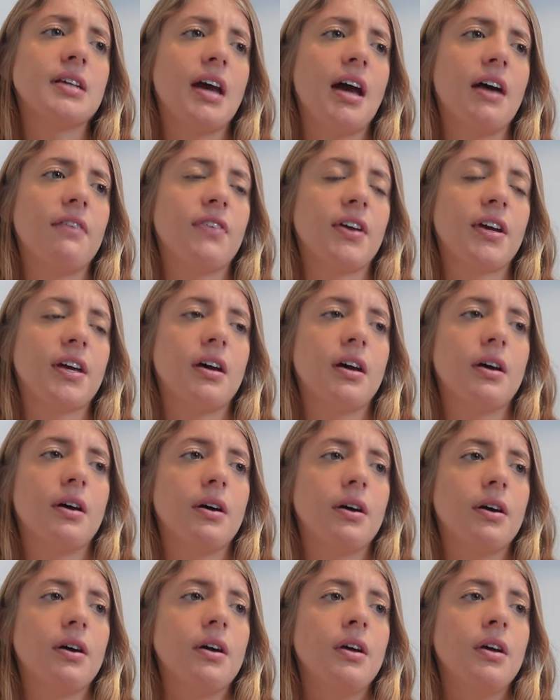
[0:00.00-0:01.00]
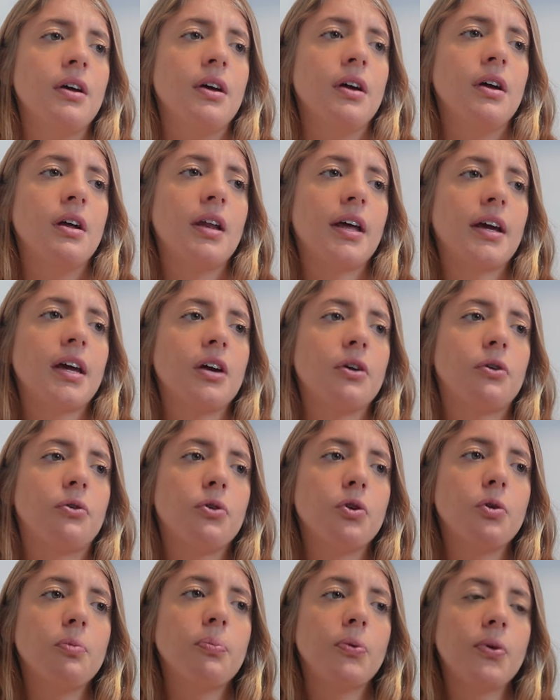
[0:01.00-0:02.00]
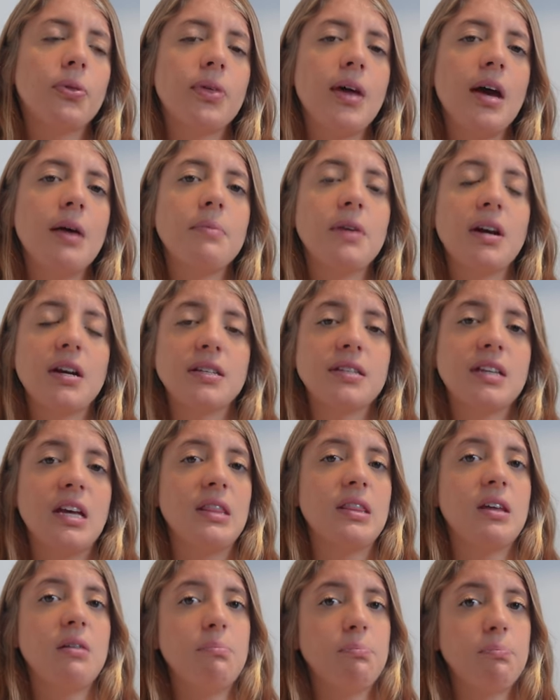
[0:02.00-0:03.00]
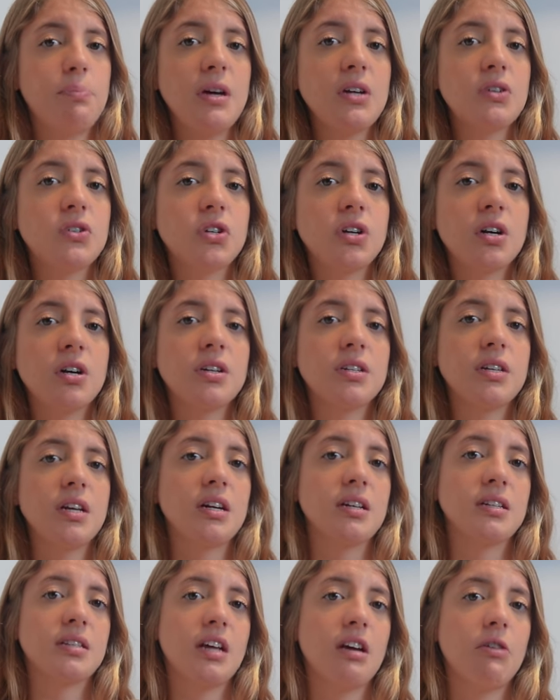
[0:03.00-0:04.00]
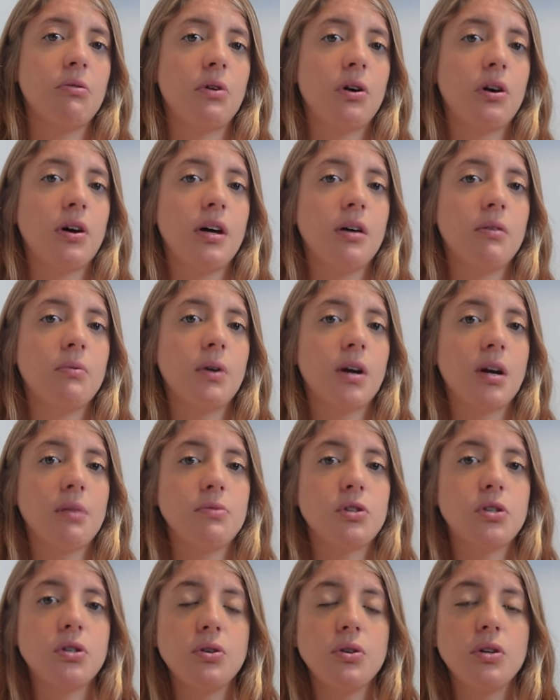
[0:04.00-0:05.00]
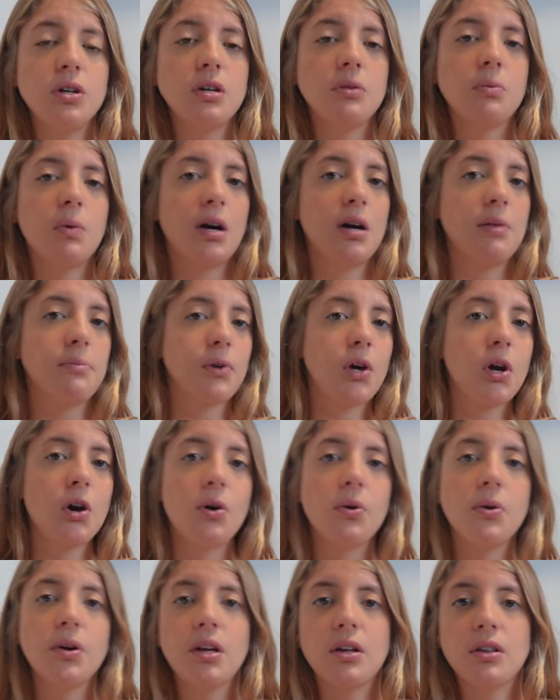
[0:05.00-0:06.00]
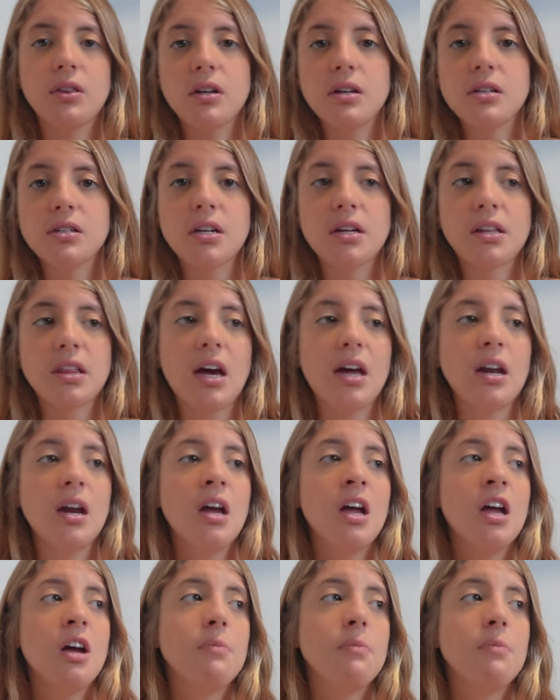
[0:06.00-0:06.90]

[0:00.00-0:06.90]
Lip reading: I have like a group with them, and I send them pictures, and I say what I'm doing, where I'm going, and things like that.